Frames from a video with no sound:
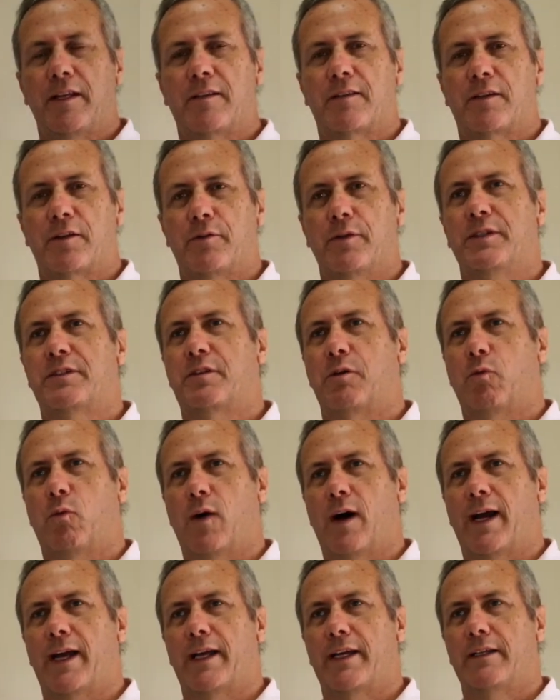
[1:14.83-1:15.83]
there is a
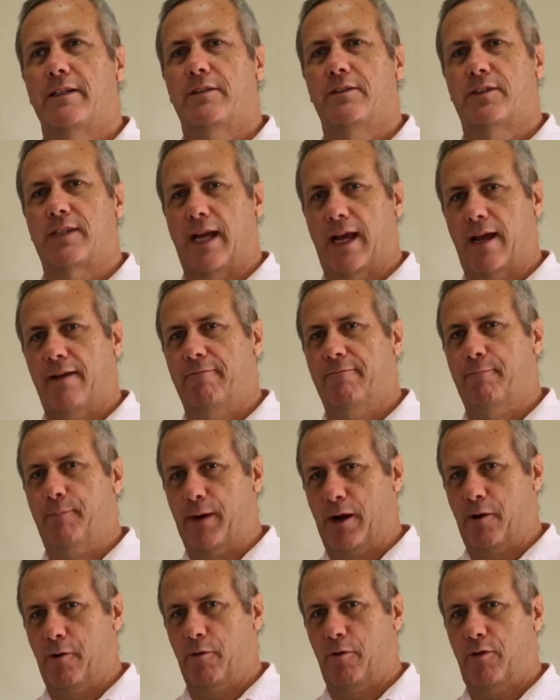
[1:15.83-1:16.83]
way to have
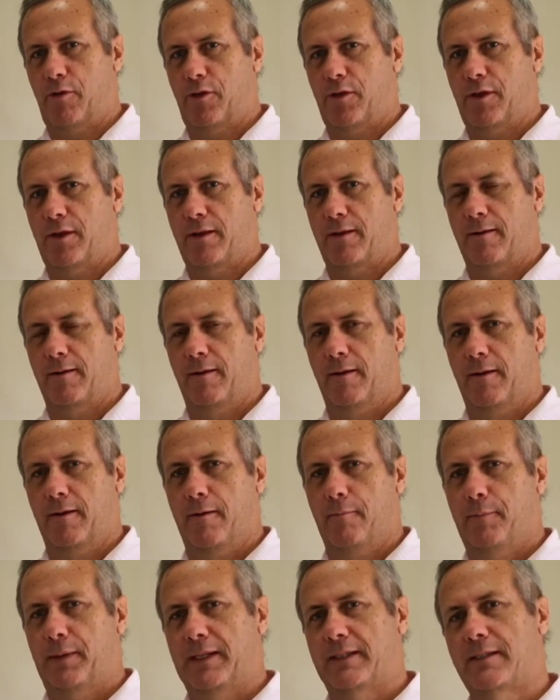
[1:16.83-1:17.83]
both,
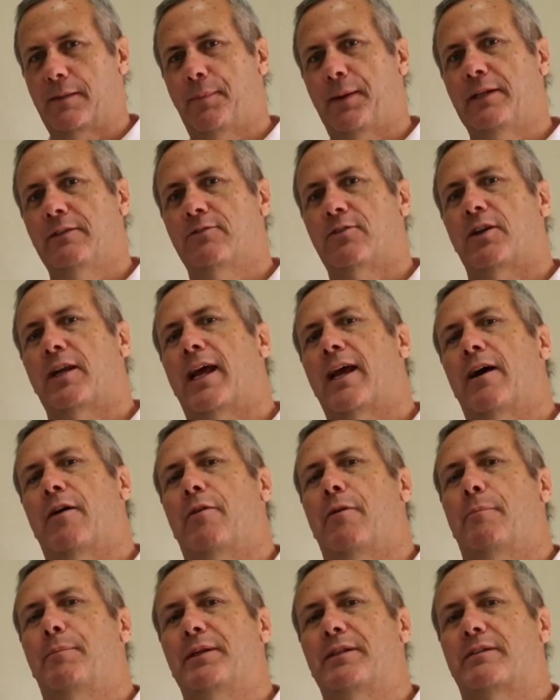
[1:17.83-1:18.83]
but it depends on how the
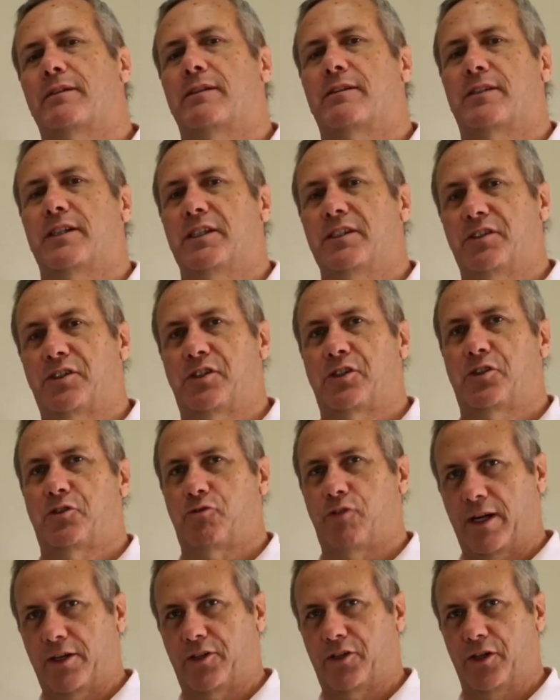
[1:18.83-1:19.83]
business is
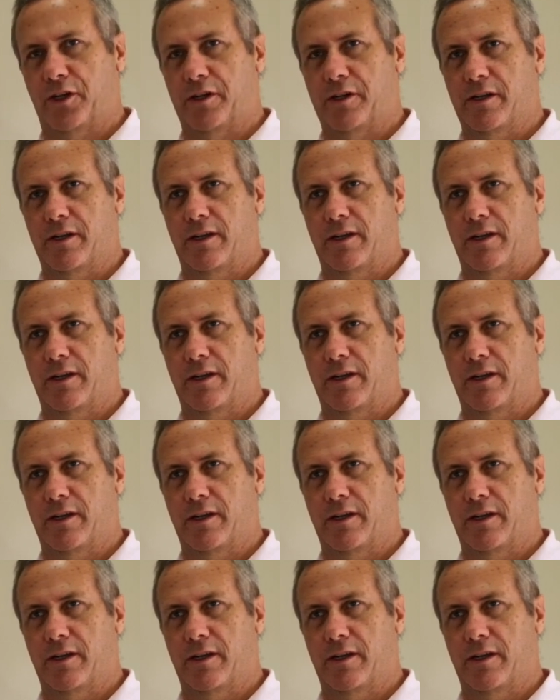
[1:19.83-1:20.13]
structured.